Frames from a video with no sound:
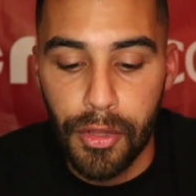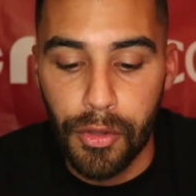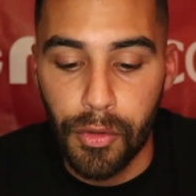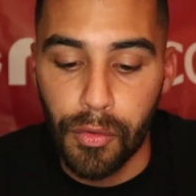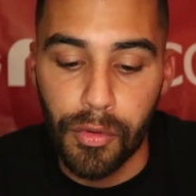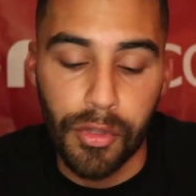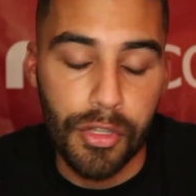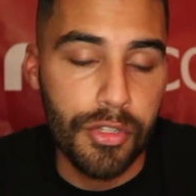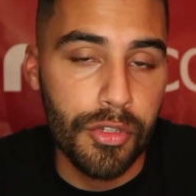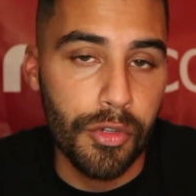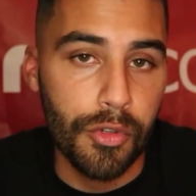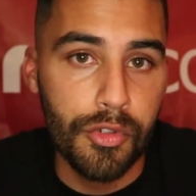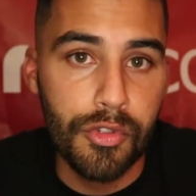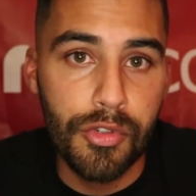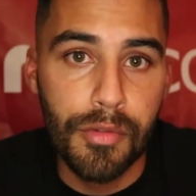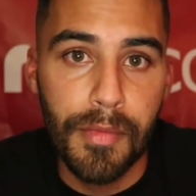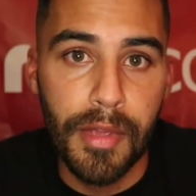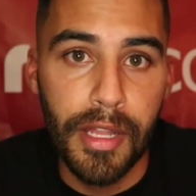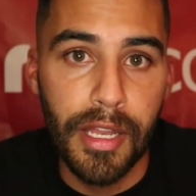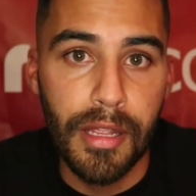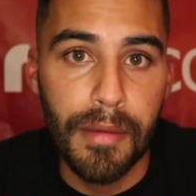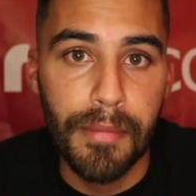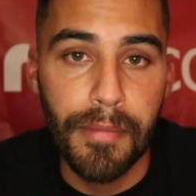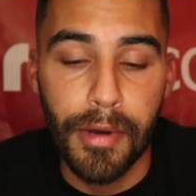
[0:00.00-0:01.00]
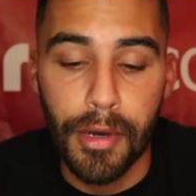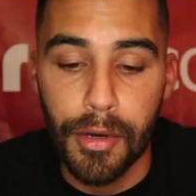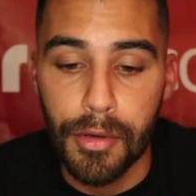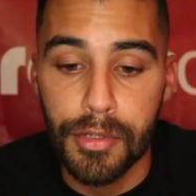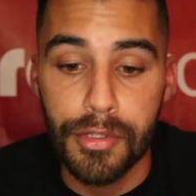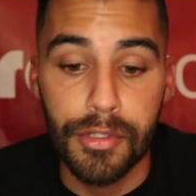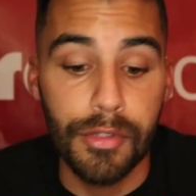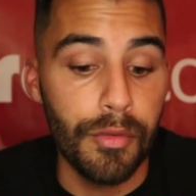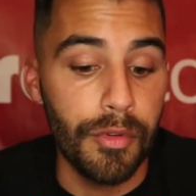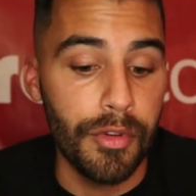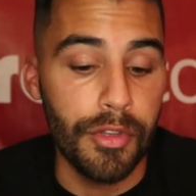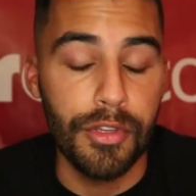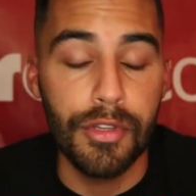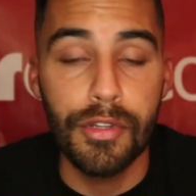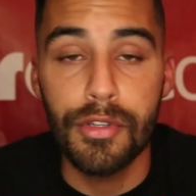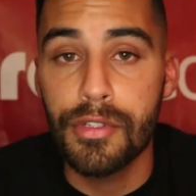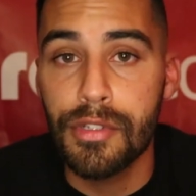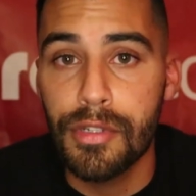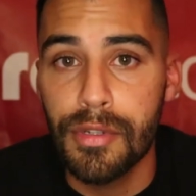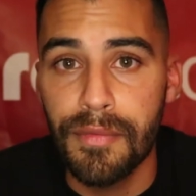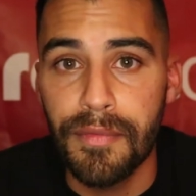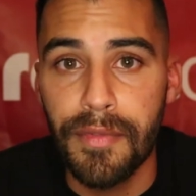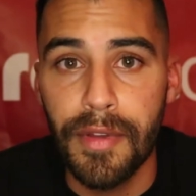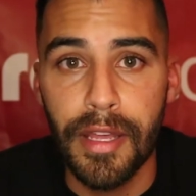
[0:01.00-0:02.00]
doing the social media posts doing
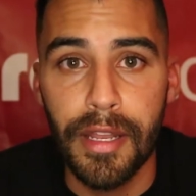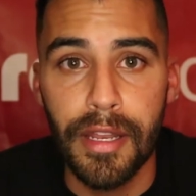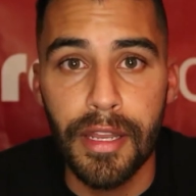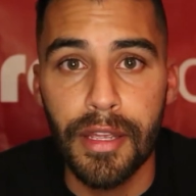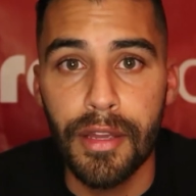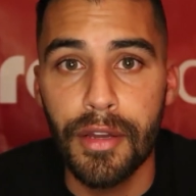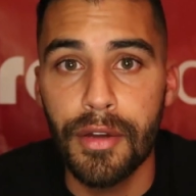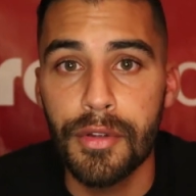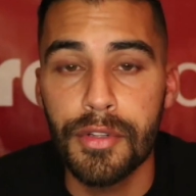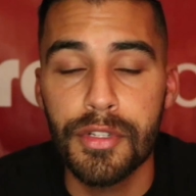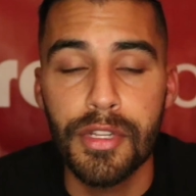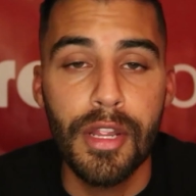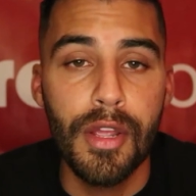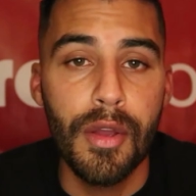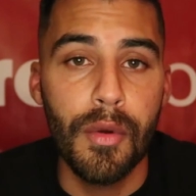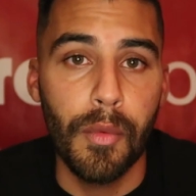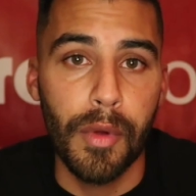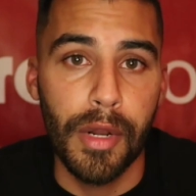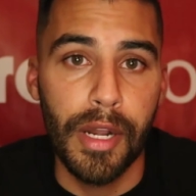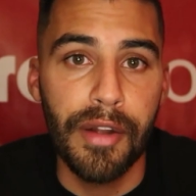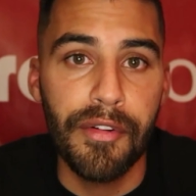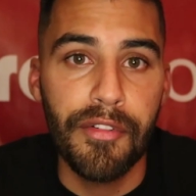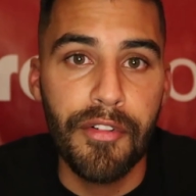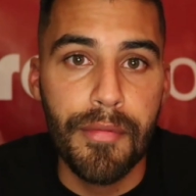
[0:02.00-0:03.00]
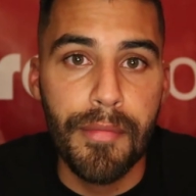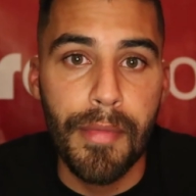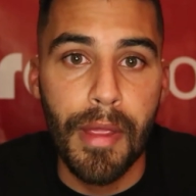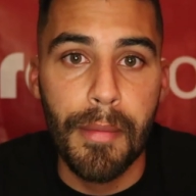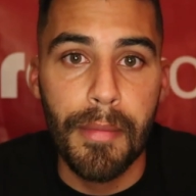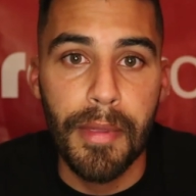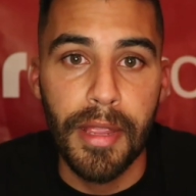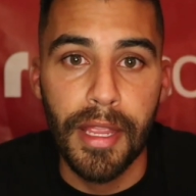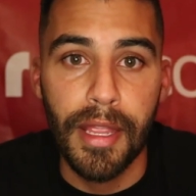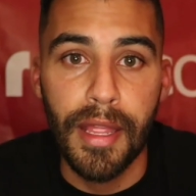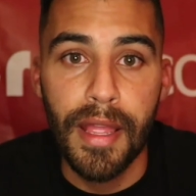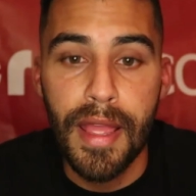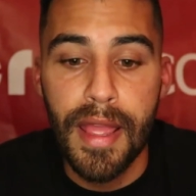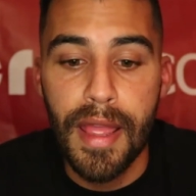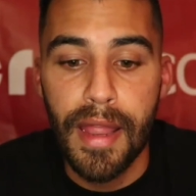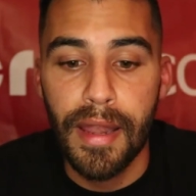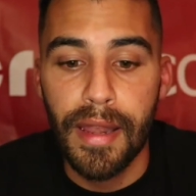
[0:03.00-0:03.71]
youtube videos whatever it may be